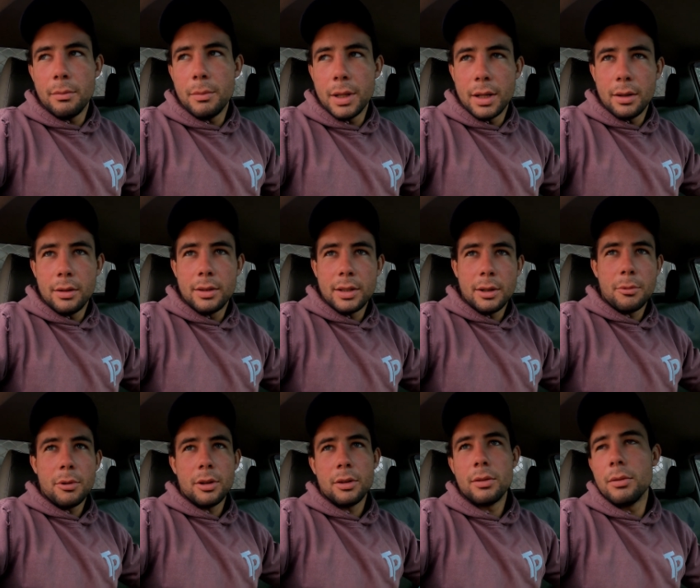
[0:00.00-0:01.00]
But so
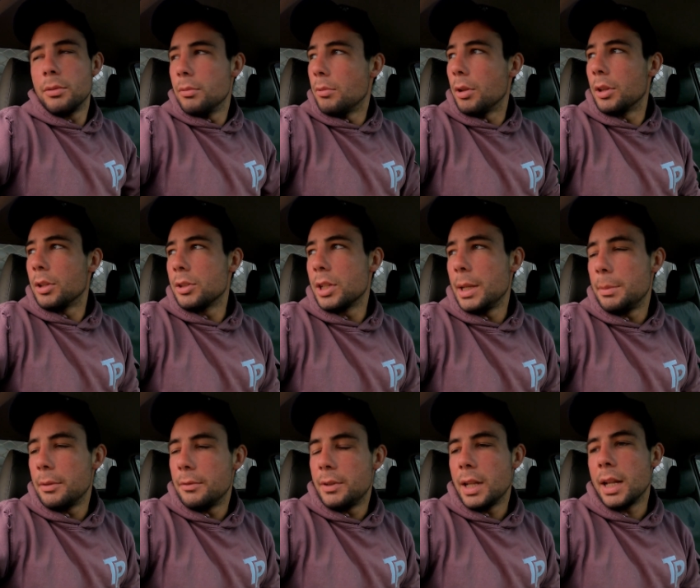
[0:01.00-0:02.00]
what the sheep
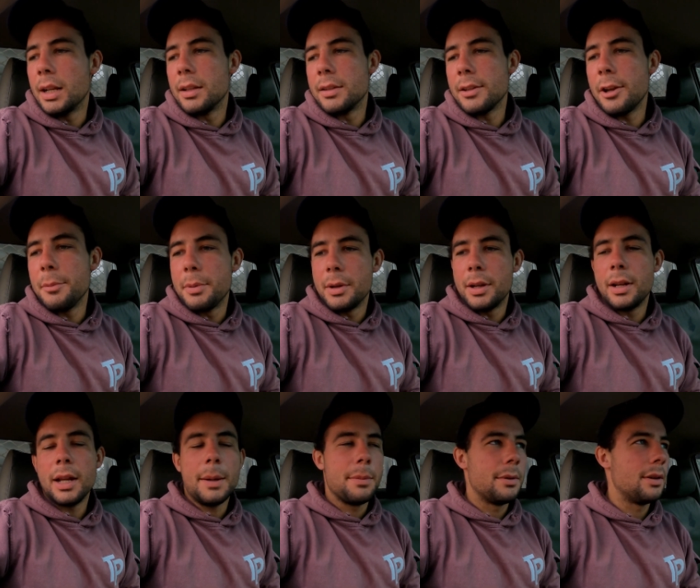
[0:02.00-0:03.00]
have done is opened it
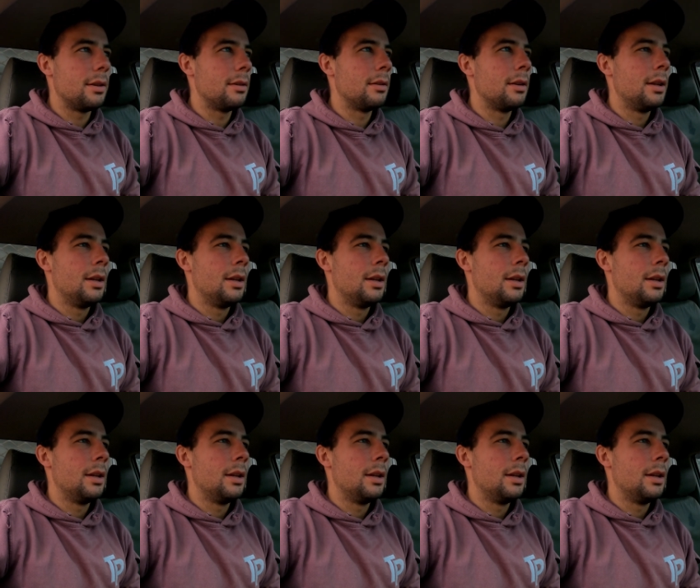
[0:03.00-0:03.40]
up and